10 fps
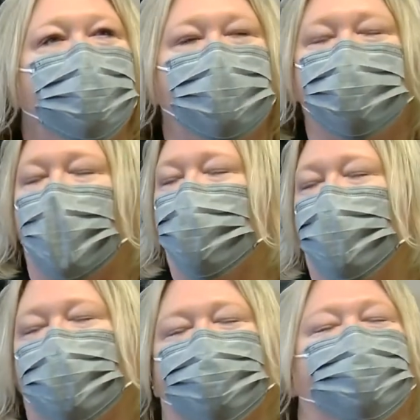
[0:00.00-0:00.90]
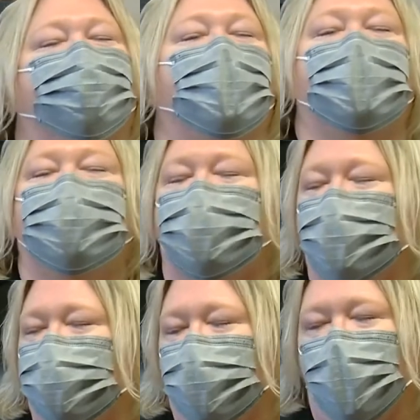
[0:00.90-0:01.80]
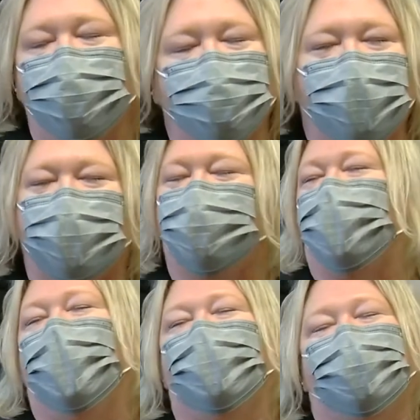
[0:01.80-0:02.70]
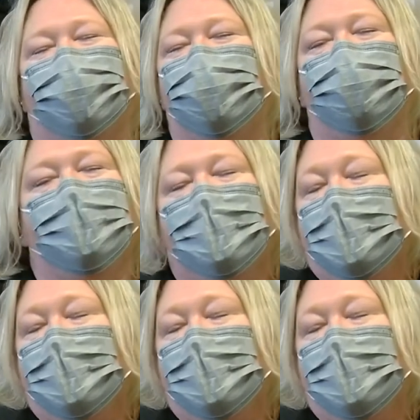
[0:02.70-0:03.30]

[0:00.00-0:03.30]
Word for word: environmental stress and government stress and